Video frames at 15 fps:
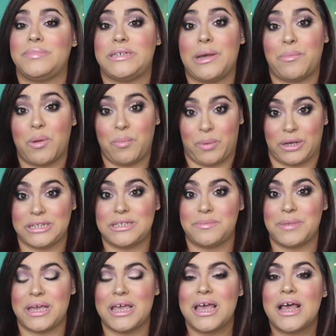double booked
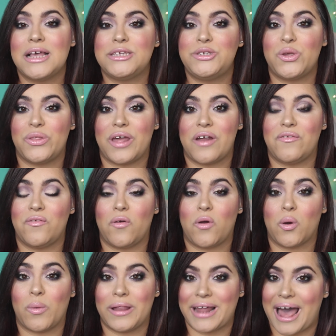me. So
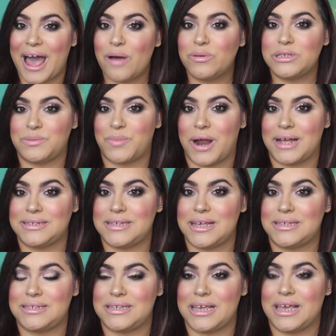therefore, while I was
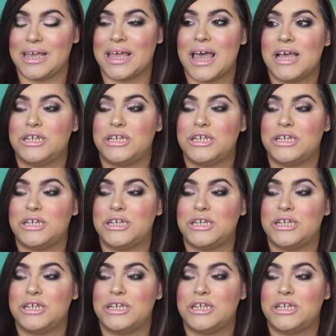processing,